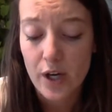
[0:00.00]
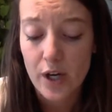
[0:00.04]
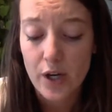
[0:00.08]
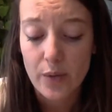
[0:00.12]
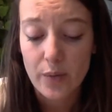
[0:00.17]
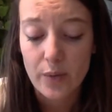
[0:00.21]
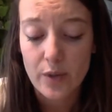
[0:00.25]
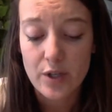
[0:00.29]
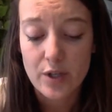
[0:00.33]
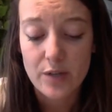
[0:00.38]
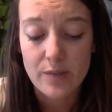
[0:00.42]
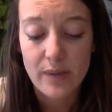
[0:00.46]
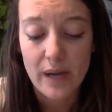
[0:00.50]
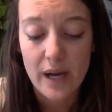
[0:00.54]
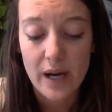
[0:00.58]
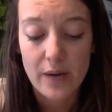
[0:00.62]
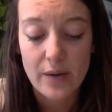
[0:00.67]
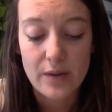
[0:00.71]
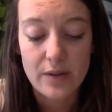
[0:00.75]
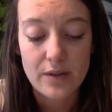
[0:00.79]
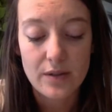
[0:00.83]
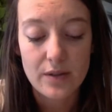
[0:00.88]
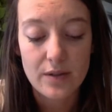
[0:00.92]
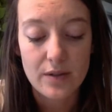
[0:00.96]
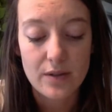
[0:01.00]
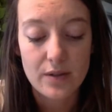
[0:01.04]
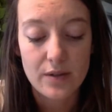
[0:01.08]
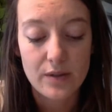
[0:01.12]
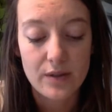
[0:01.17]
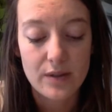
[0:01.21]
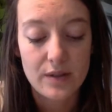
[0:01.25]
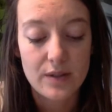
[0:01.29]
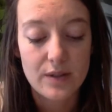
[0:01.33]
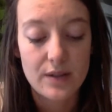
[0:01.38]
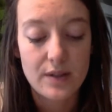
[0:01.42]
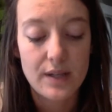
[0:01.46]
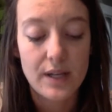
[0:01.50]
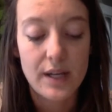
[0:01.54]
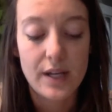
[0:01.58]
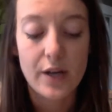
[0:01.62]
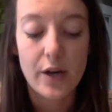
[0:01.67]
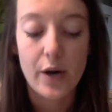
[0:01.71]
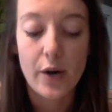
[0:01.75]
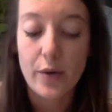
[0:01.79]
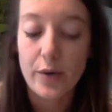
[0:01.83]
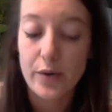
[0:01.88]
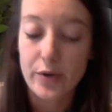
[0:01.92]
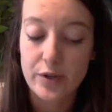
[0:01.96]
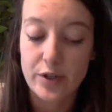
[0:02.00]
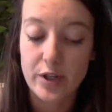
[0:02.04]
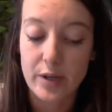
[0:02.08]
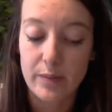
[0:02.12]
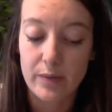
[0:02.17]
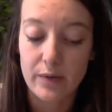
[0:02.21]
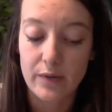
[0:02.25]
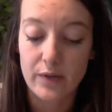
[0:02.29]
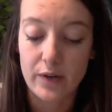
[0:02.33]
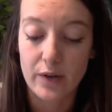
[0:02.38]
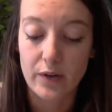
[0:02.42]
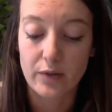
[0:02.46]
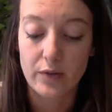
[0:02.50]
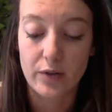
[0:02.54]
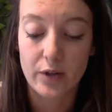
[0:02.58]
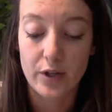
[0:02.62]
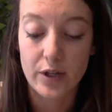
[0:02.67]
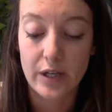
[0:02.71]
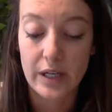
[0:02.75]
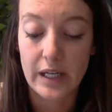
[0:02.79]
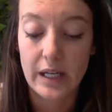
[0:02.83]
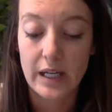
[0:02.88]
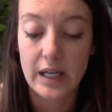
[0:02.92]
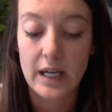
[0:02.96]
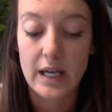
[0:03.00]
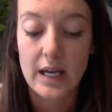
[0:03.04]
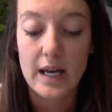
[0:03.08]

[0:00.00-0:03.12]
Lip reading: which empowers the students to take ownership of their learning